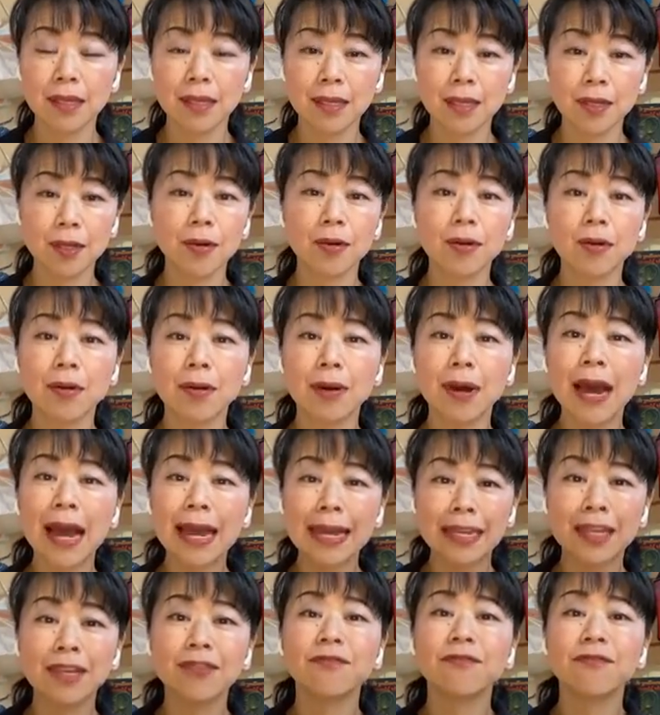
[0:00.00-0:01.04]

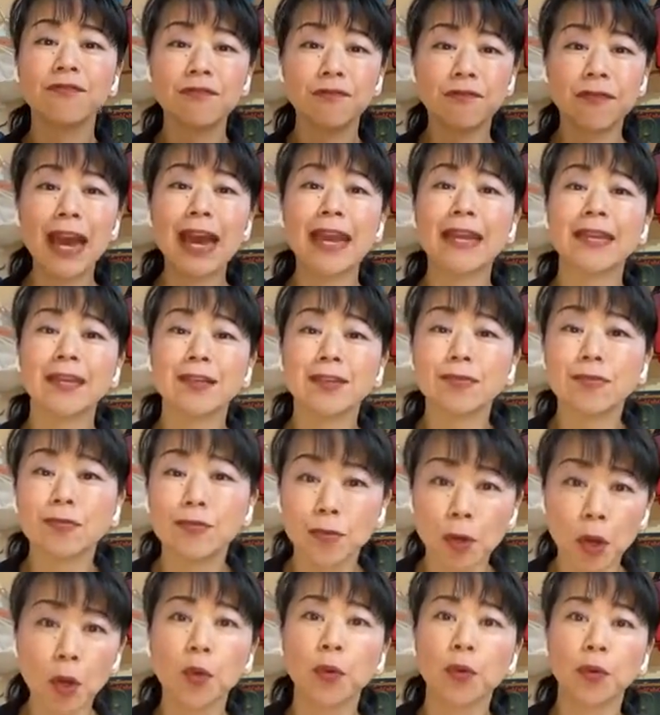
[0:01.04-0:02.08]
I can
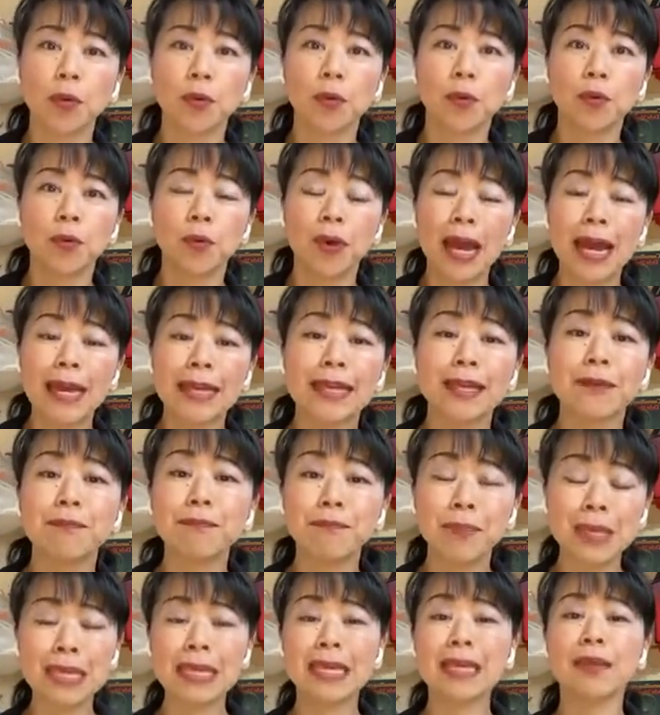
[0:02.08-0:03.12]
grow. I can
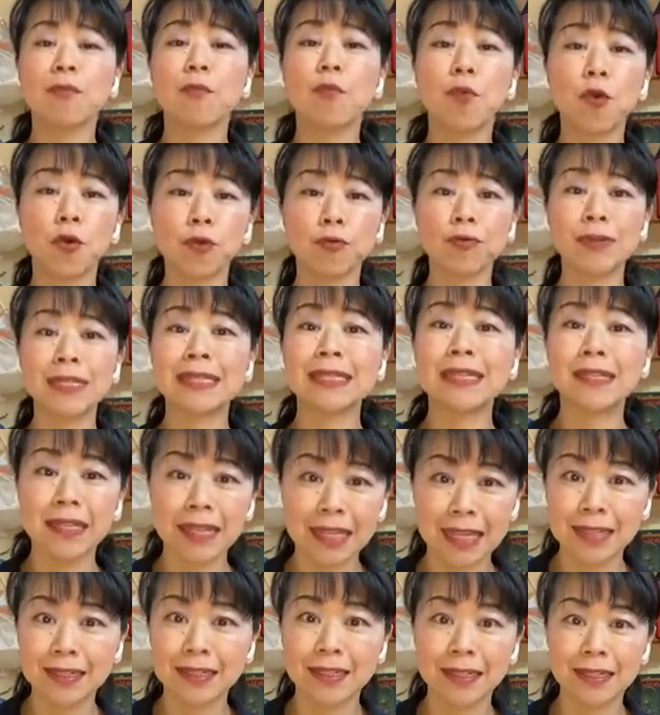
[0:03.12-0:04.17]
be more
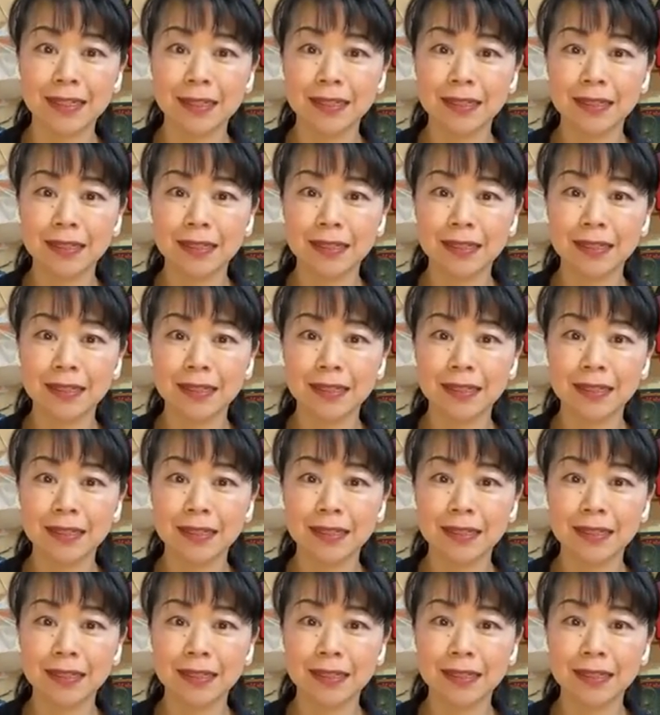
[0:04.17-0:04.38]
resilient,